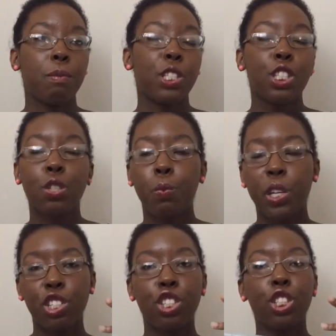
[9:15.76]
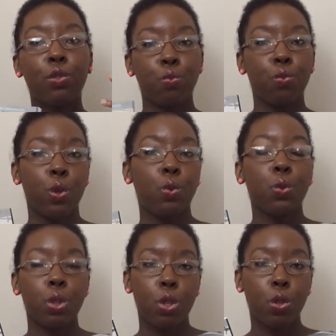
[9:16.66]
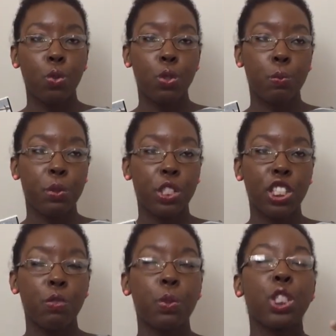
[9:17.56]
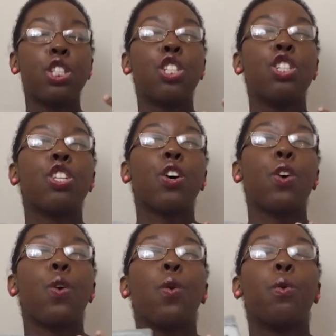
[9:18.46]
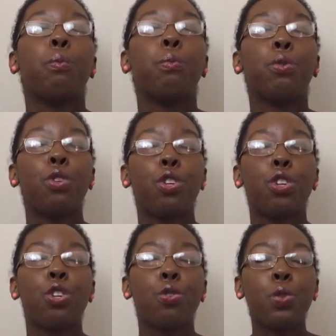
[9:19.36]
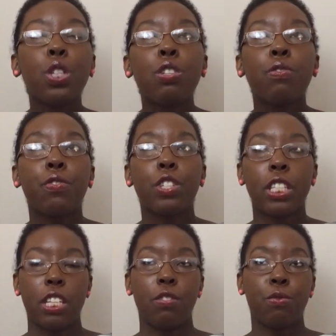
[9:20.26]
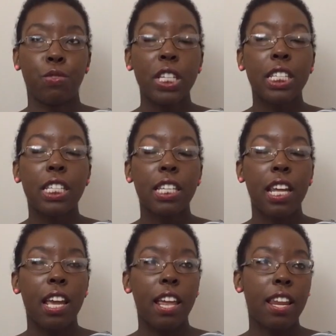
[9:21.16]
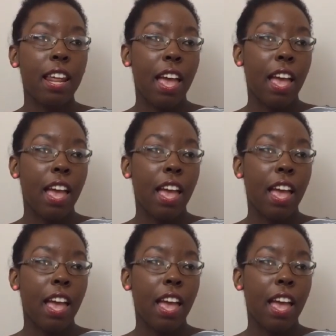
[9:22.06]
Just the way she wrote those books, it was so beautifully written, and